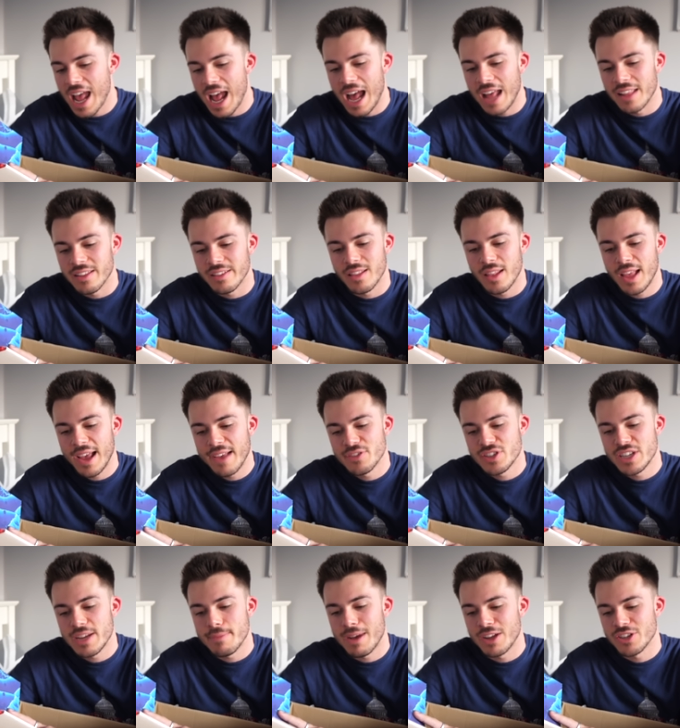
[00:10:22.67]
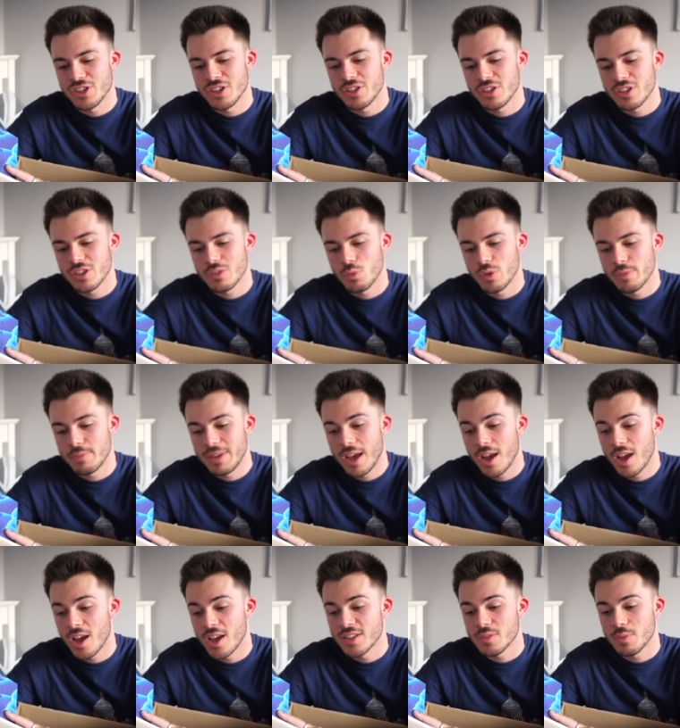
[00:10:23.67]
and the life she imagined would be
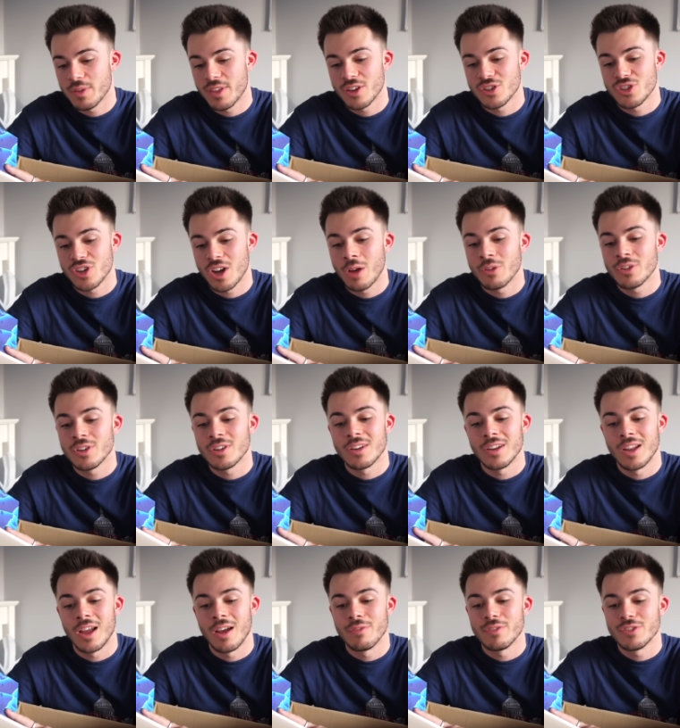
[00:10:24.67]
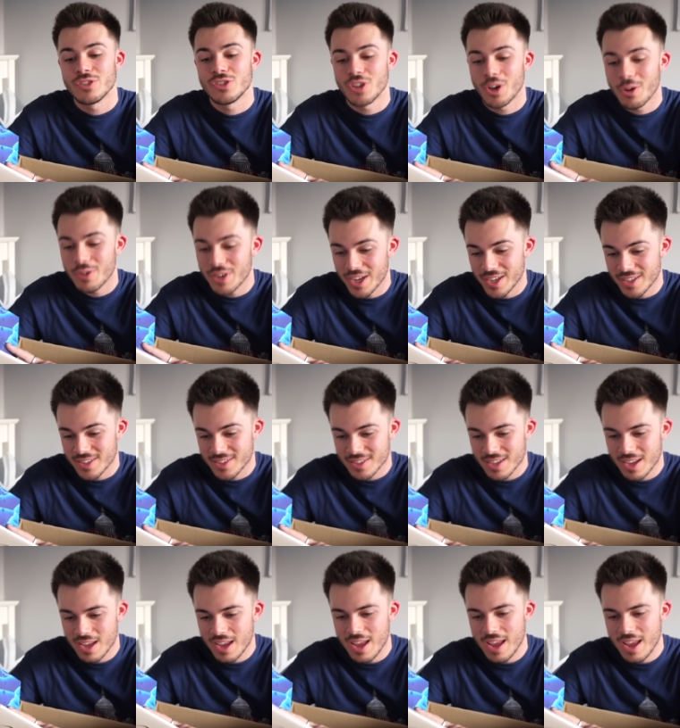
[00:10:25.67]
hers with her childhood love, Jonas